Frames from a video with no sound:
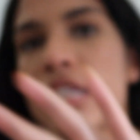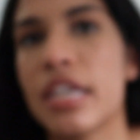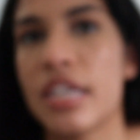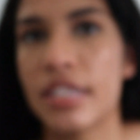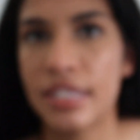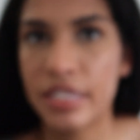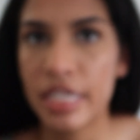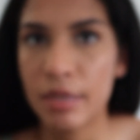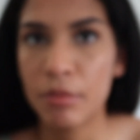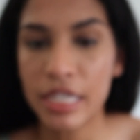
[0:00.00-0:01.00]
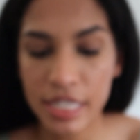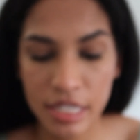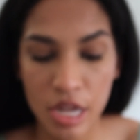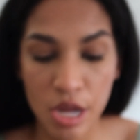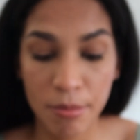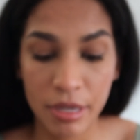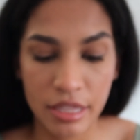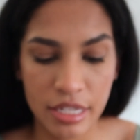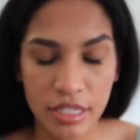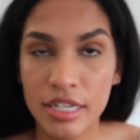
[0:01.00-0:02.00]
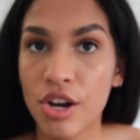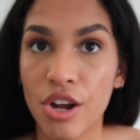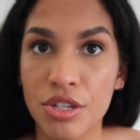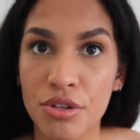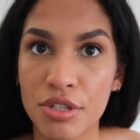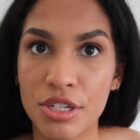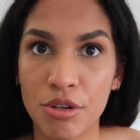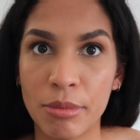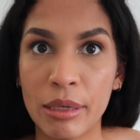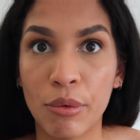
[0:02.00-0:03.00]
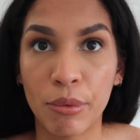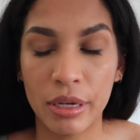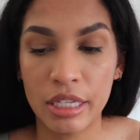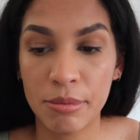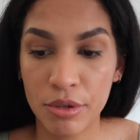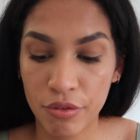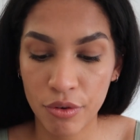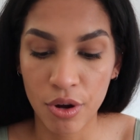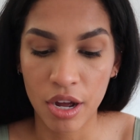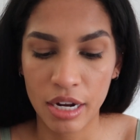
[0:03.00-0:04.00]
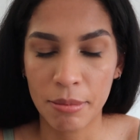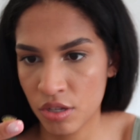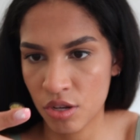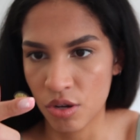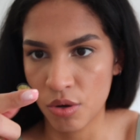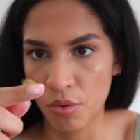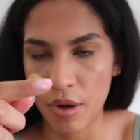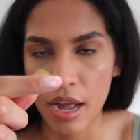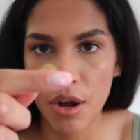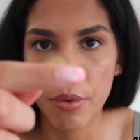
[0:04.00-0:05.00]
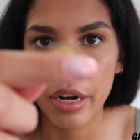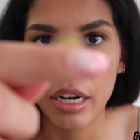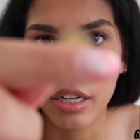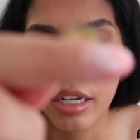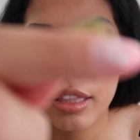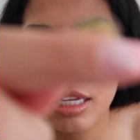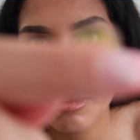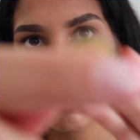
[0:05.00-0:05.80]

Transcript: say, seamless, but these can also still be really beautiful on it. Oh wow, when I look at them